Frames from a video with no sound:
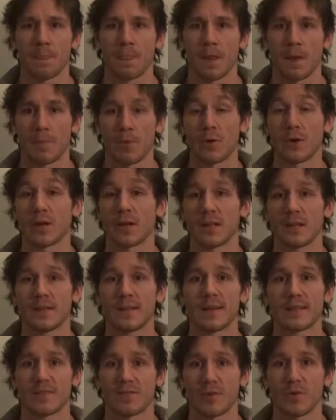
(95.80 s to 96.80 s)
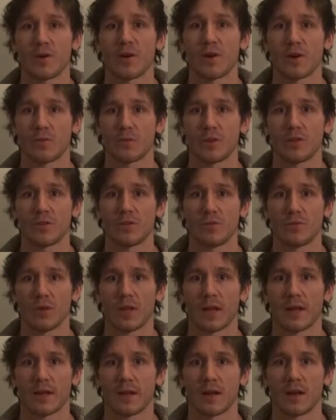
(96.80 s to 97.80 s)
Apparently it gets very hard when you do
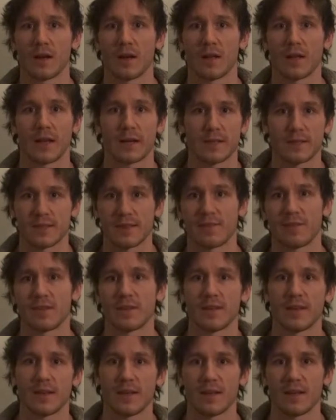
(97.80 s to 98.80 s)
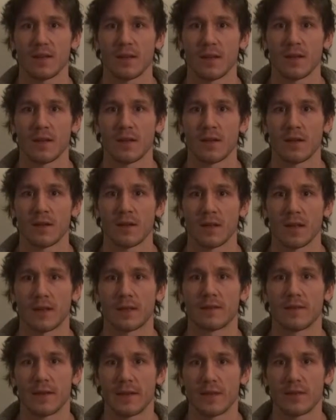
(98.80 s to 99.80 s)
like a 7-day,
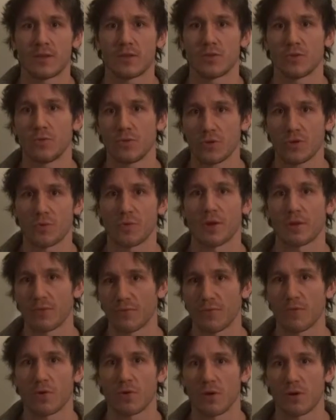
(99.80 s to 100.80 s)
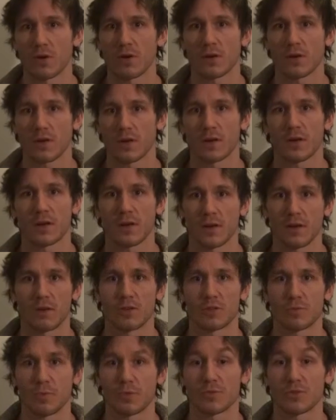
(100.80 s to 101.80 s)
like day 2, 3 and 4 are
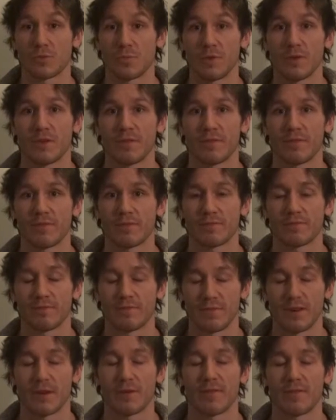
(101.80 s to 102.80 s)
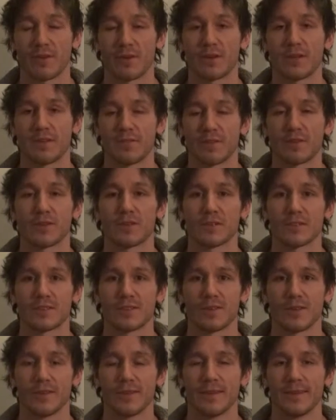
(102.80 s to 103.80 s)
supposed to be very, very difficult,
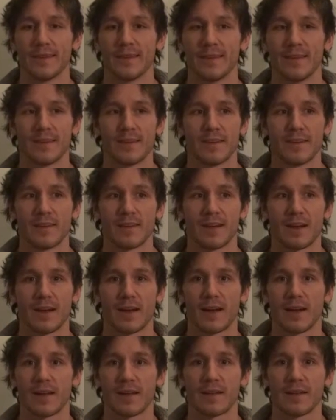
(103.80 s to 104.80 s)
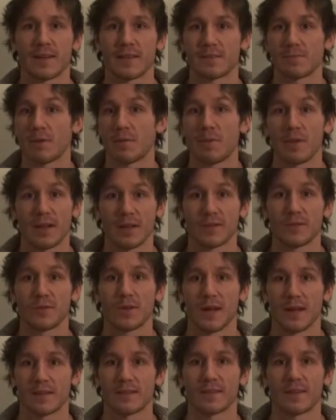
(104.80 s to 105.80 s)
so I guess maybe I'll do
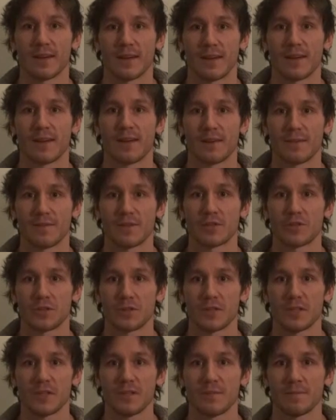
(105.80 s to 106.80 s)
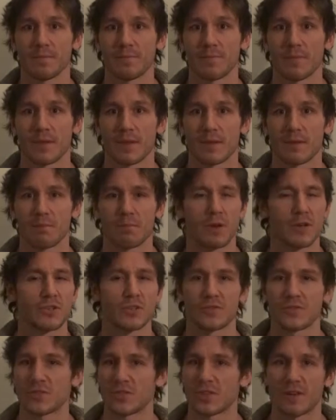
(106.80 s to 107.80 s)
that eventually. Bunch
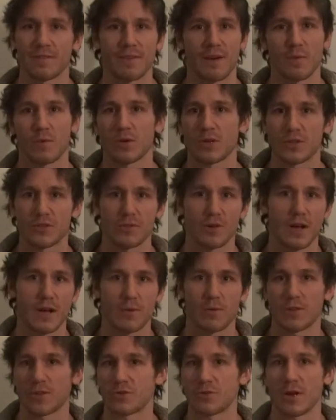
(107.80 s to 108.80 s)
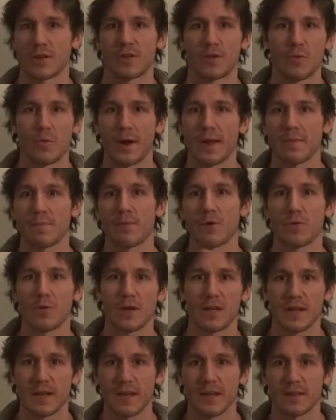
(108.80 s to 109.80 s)
of stuff I want to try. I want to try the rainbow
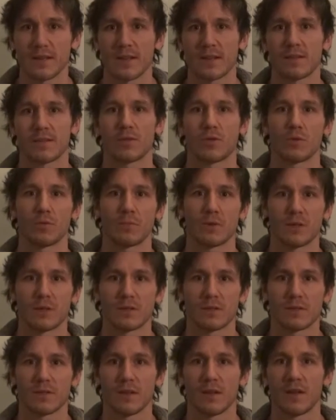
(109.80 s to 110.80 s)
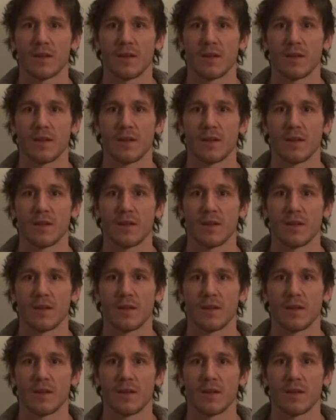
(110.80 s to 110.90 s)
eating that Tolman